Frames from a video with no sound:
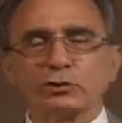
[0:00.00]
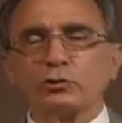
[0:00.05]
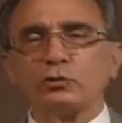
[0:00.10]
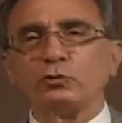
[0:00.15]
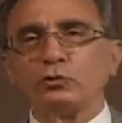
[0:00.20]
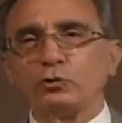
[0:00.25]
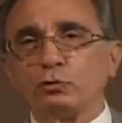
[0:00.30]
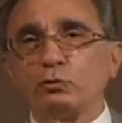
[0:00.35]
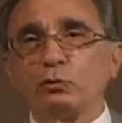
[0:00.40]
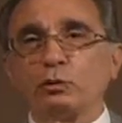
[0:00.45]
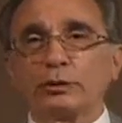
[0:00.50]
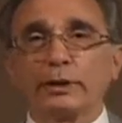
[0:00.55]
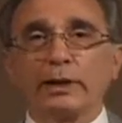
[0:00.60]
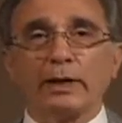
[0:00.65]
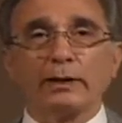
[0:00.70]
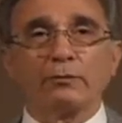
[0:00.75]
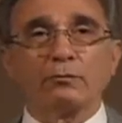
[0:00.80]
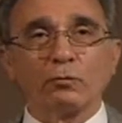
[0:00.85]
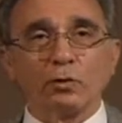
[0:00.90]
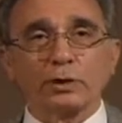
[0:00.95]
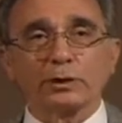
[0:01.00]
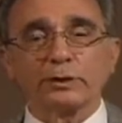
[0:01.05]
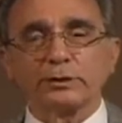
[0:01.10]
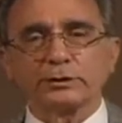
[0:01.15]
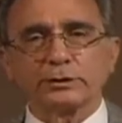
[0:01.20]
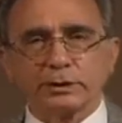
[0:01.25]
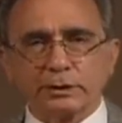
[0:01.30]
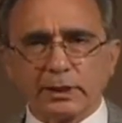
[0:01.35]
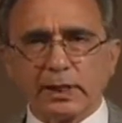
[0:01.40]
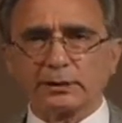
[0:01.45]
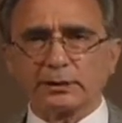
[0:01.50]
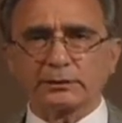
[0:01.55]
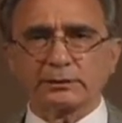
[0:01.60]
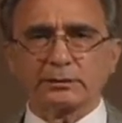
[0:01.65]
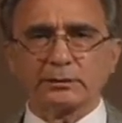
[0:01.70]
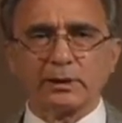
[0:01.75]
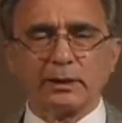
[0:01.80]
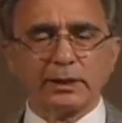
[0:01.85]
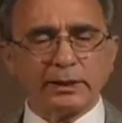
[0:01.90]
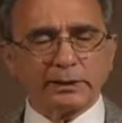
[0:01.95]
do, you will get what it is a
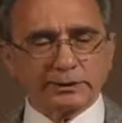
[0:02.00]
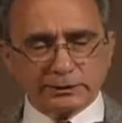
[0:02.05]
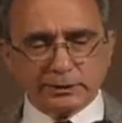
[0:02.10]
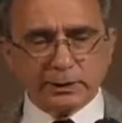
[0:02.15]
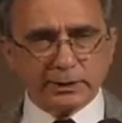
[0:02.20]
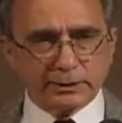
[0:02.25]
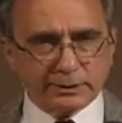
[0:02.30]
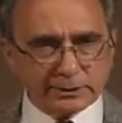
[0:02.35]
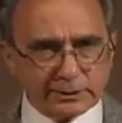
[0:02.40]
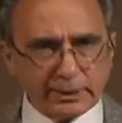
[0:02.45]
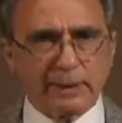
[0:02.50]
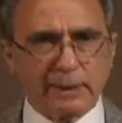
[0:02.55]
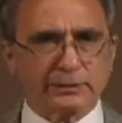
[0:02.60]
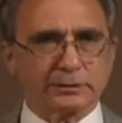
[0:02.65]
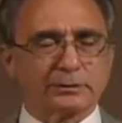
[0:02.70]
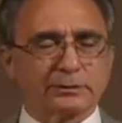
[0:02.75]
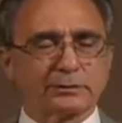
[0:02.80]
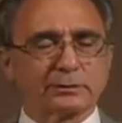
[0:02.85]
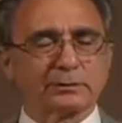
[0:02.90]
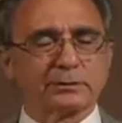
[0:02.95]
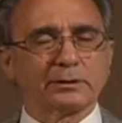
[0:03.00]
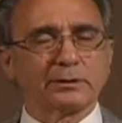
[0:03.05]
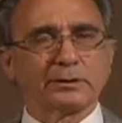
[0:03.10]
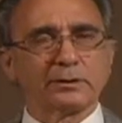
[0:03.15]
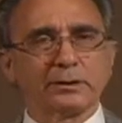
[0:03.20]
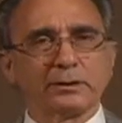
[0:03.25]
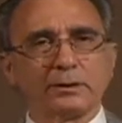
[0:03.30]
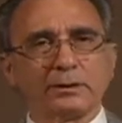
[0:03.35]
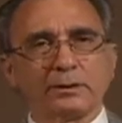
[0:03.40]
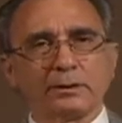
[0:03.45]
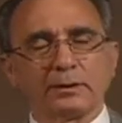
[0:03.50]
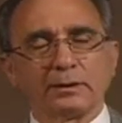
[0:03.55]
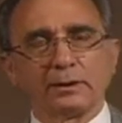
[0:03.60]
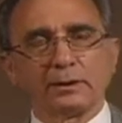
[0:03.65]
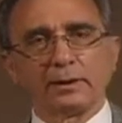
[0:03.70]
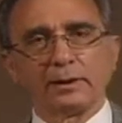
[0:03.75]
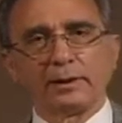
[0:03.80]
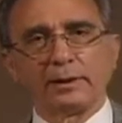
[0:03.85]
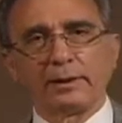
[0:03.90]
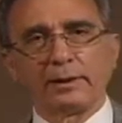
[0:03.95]
test. It's a test.
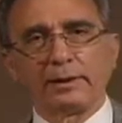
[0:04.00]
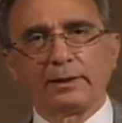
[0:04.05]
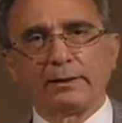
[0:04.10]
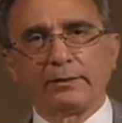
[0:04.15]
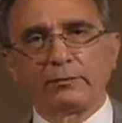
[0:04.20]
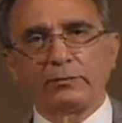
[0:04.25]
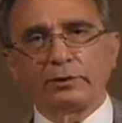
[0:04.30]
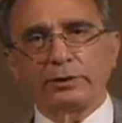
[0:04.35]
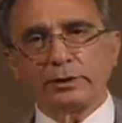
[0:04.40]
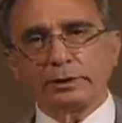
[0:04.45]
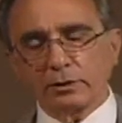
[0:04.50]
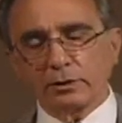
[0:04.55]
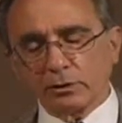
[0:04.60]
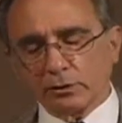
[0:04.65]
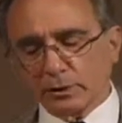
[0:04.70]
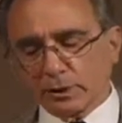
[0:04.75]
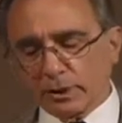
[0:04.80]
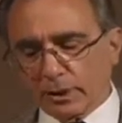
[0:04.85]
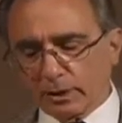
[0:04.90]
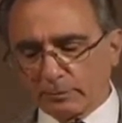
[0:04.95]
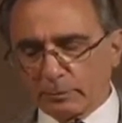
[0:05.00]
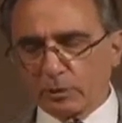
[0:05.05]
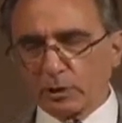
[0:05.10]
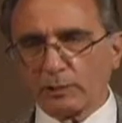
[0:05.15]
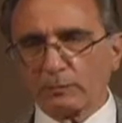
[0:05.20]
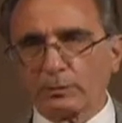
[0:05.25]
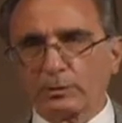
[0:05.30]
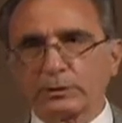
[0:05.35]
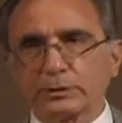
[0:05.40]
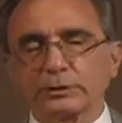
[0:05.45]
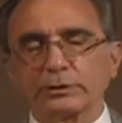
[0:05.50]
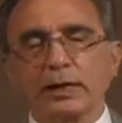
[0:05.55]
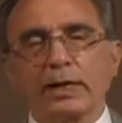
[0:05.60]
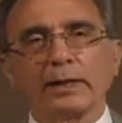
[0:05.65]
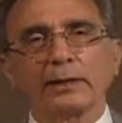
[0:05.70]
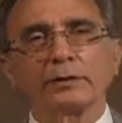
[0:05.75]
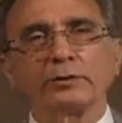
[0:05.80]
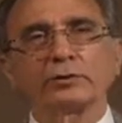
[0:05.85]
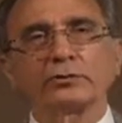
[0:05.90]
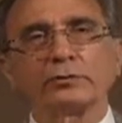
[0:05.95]
We need to learn how to put up with the
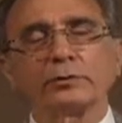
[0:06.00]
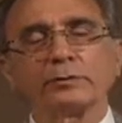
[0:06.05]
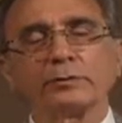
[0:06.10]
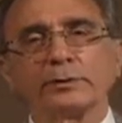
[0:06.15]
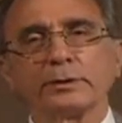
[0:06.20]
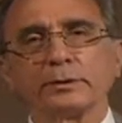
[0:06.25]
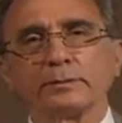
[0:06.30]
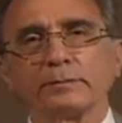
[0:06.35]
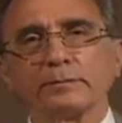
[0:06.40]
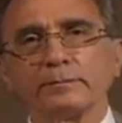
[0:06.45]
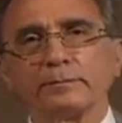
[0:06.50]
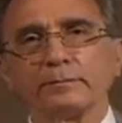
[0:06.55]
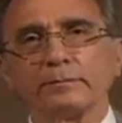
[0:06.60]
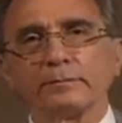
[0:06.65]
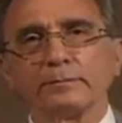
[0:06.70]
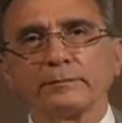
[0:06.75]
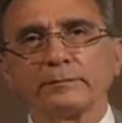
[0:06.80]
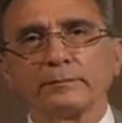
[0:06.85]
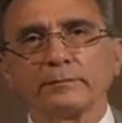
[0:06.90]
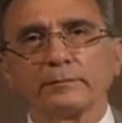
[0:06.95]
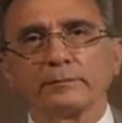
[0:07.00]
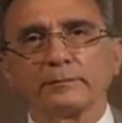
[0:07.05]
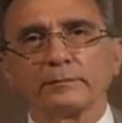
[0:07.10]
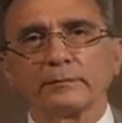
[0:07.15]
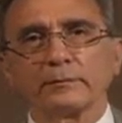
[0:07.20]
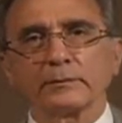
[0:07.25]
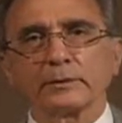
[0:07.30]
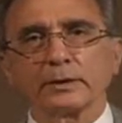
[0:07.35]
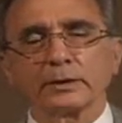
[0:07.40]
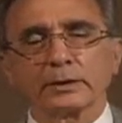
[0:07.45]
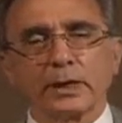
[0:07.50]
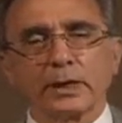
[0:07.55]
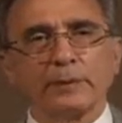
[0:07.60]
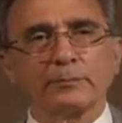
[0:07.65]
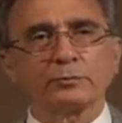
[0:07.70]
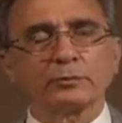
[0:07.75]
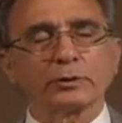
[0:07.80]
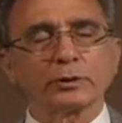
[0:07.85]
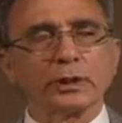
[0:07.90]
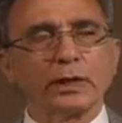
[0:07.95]
silent treatment, the
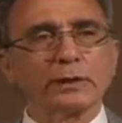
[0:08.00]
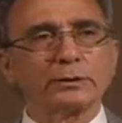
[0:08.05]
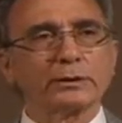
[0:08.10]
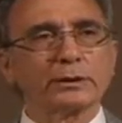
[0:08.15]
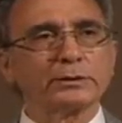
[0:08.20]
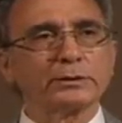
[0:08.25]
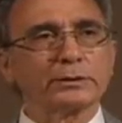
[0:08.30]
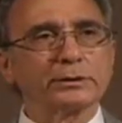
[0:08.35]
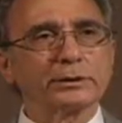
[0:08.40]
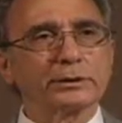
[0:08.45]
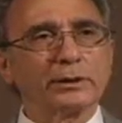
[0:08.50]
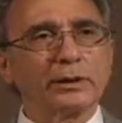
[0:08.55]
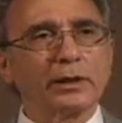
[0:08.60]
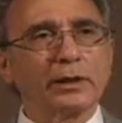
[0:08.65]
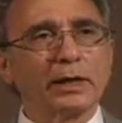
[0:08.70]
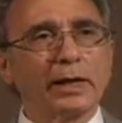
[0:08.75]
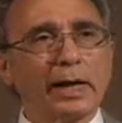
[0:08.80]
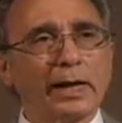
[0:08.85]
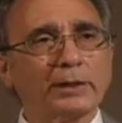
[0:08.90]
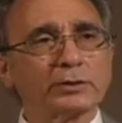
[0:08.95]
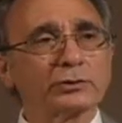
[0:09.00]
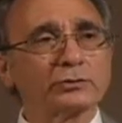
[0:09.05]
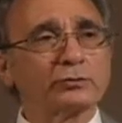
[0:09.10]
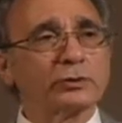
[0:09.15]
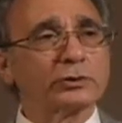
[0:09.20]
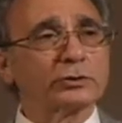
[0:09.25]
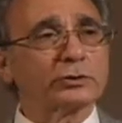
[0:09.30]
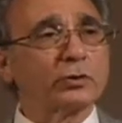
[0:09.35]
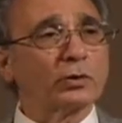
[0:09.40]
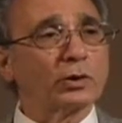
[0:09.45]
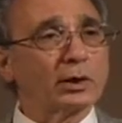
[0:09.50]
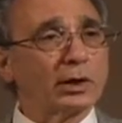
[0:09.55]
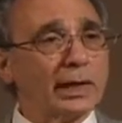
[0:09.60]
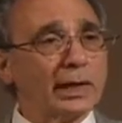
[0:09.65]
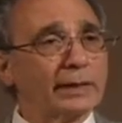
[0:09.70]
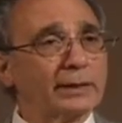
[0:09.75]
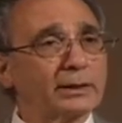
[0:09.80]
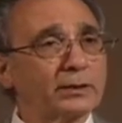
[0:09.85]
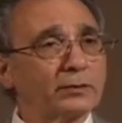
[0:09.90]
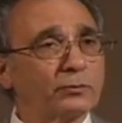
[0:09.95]
times when God doesn't answer us
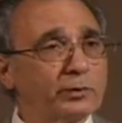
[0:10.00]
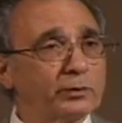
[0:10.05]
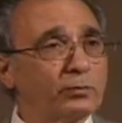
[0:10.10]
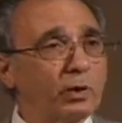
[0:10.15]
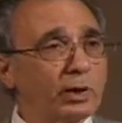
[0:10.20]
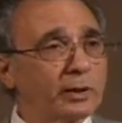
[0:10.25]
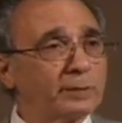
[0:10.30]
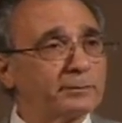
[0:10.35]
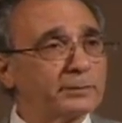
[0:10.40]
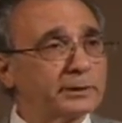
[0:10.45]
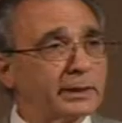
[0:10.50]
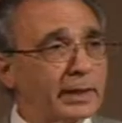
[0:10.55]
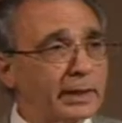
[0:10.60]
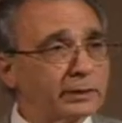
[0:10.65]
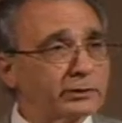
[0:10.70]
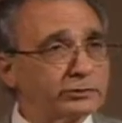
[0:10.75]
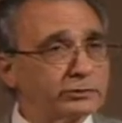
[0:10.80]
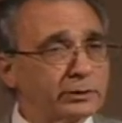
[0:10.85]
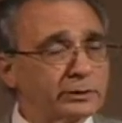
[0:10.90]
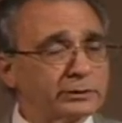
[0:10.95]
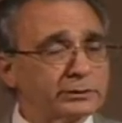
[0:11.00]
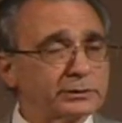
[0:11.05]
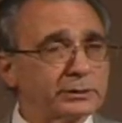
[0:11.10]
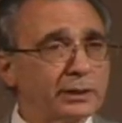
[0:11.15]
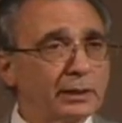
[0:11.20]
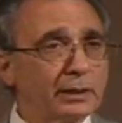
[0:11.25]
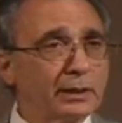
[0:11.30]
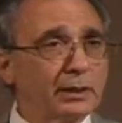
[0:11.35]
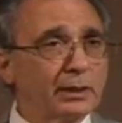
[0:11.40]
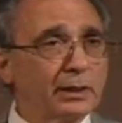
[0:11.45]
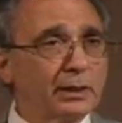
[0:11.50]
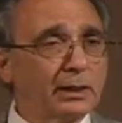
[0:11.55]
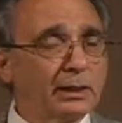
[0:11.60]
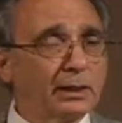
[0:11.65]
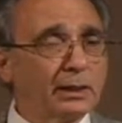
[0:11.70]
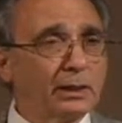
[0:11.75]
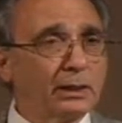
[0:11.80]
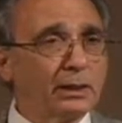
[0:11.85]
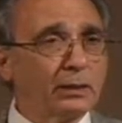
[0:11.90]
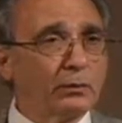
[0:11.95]
like we want him to answer us.
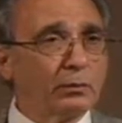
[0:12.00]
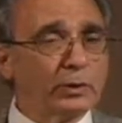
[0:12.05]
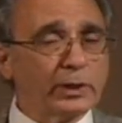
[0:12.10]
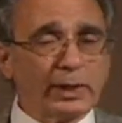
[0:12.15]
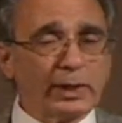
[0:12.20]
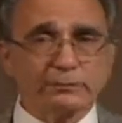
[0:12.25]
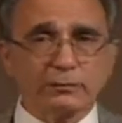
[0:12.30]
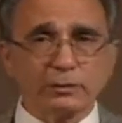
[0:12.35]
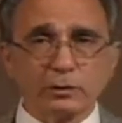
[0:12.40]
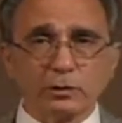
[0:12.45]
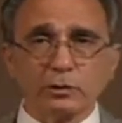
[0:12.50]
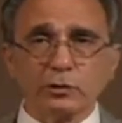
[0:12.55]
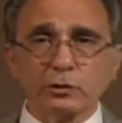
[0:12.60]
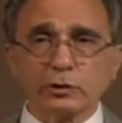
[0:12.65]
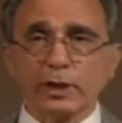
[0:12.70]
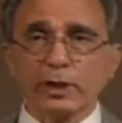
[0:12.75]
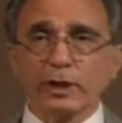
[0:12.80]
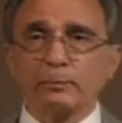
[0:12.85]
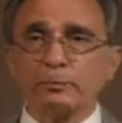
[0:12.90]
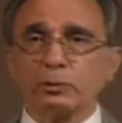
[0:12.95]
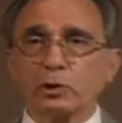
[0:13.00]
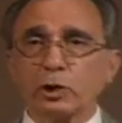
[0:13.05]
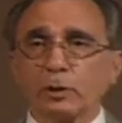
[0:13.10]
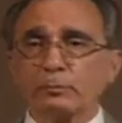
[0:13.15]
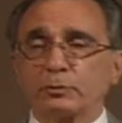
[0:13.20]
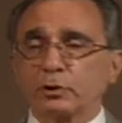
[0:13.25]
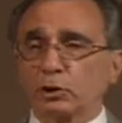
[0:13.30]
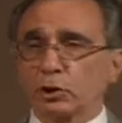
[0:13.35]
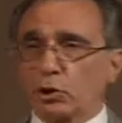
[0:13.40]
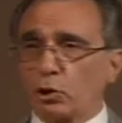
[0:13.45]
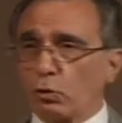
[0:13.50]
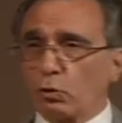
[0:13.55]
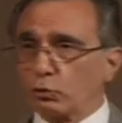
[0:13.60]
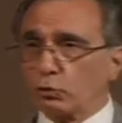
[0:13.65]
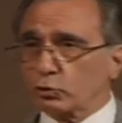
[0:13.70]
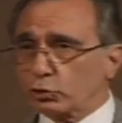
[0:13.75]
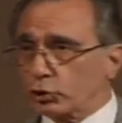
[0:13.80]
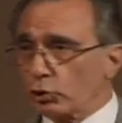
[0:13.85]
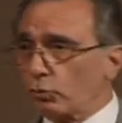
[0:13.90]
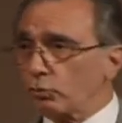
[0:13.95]
We have to learn how to put up with the
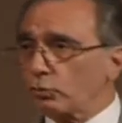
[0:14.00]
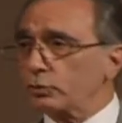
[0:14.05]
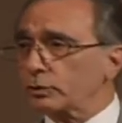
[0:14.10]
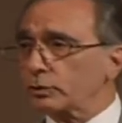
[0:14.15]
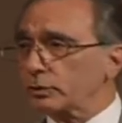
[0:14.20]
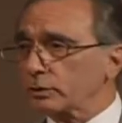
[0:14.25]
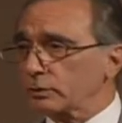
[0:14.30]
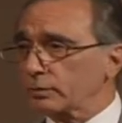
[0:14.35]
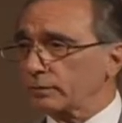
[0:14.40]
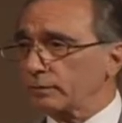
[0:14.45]
cold shoulder